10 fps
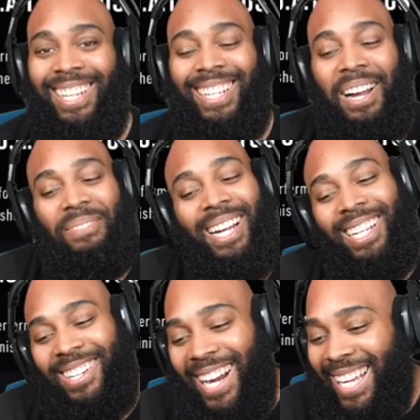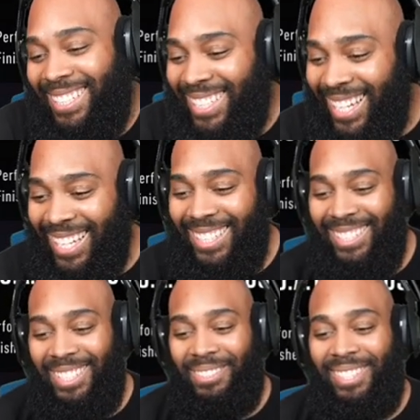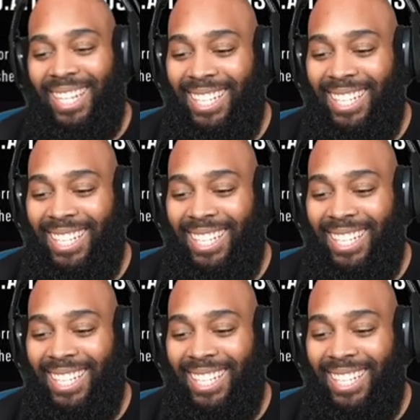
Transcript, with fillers: Got my congratulators, you know what I'm saying?